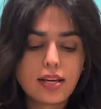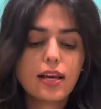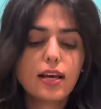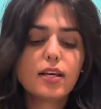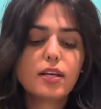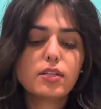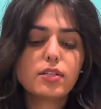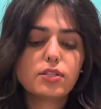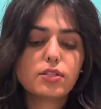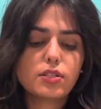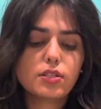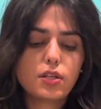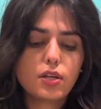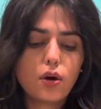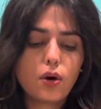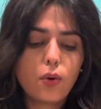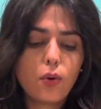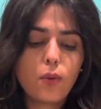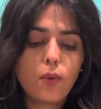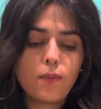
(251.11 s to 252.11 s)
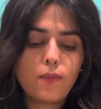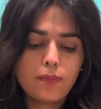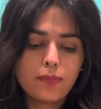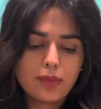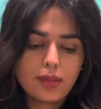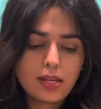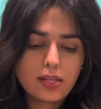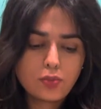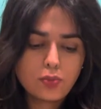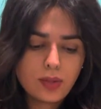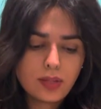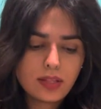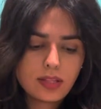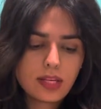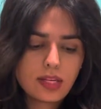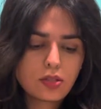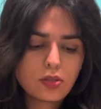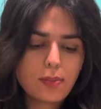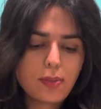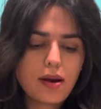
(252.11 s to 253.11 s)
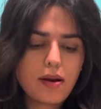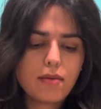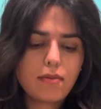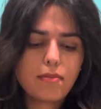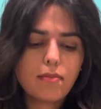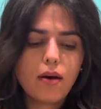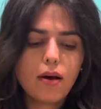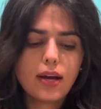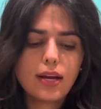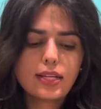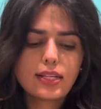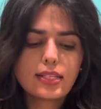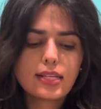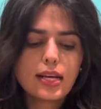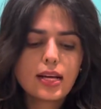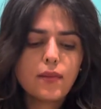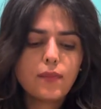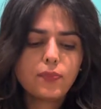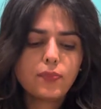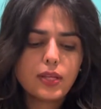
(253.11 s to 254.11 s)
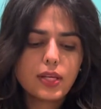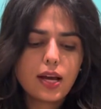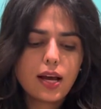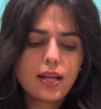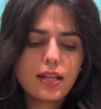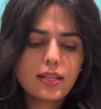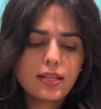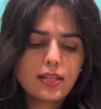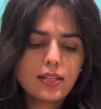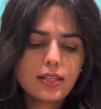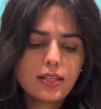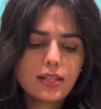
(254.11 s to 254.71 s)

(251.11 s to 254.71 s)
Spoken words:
So that's one thing to bear in mind. The other